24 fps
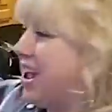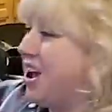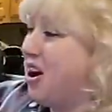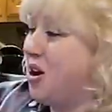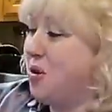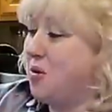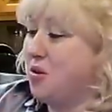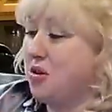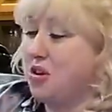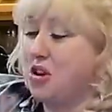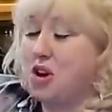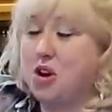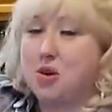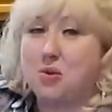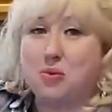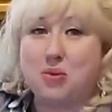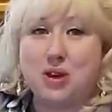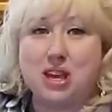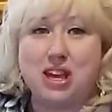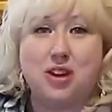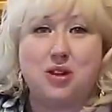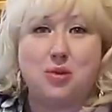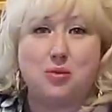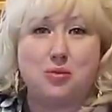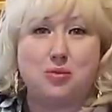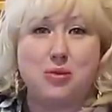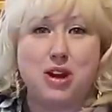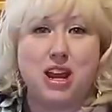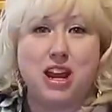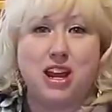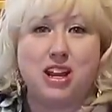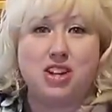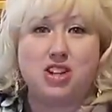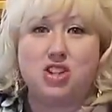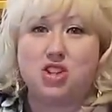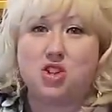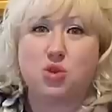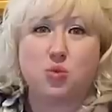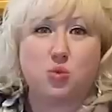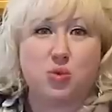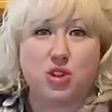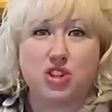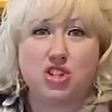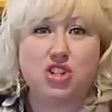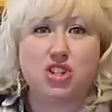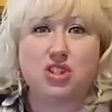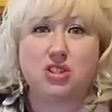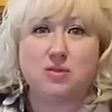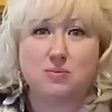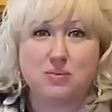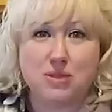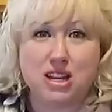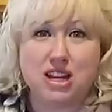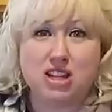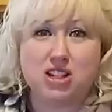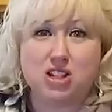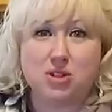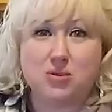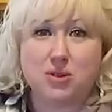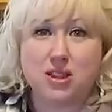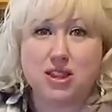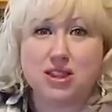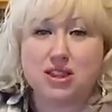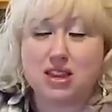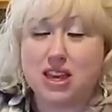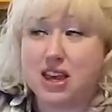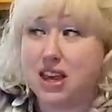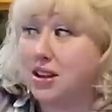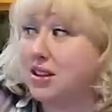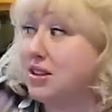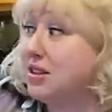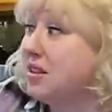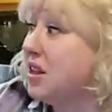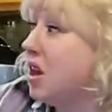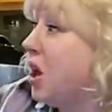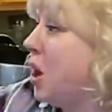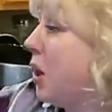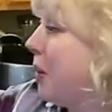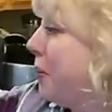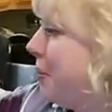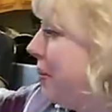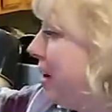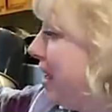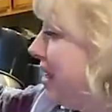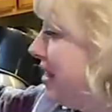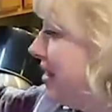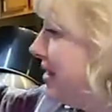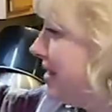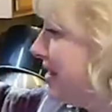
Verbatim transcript: hour a week range with just me doing things. But